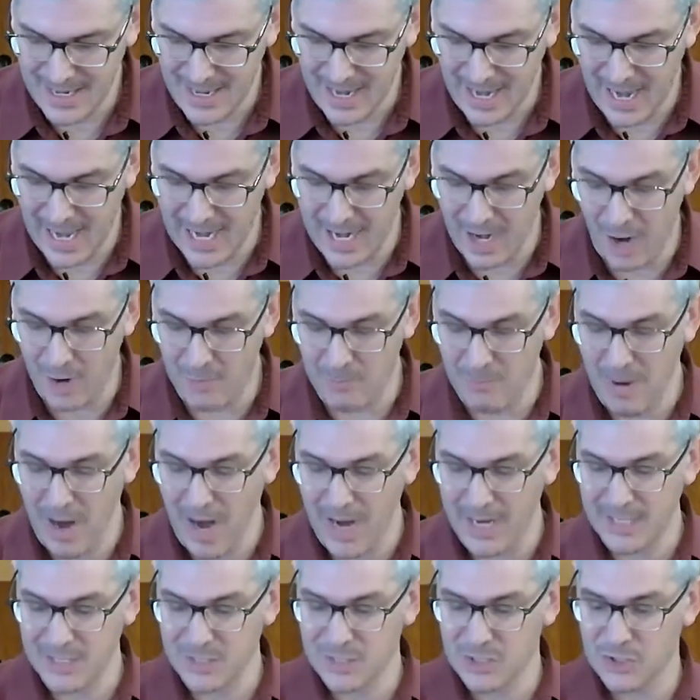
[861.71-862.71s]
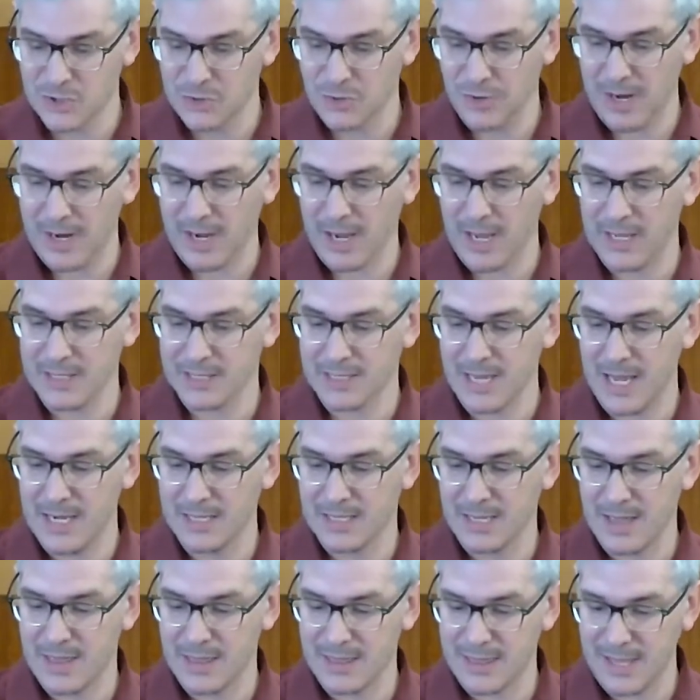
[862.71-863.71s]
And our minds trick us
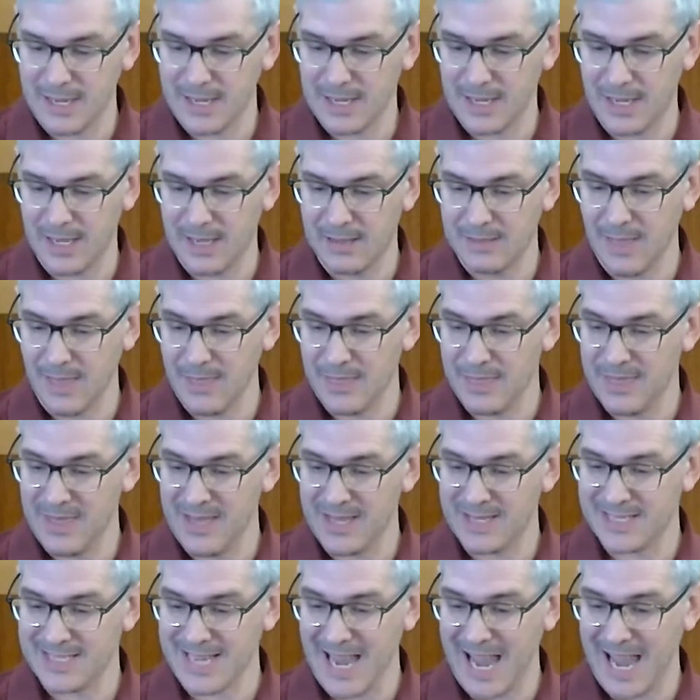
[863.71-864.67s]
into thinking that this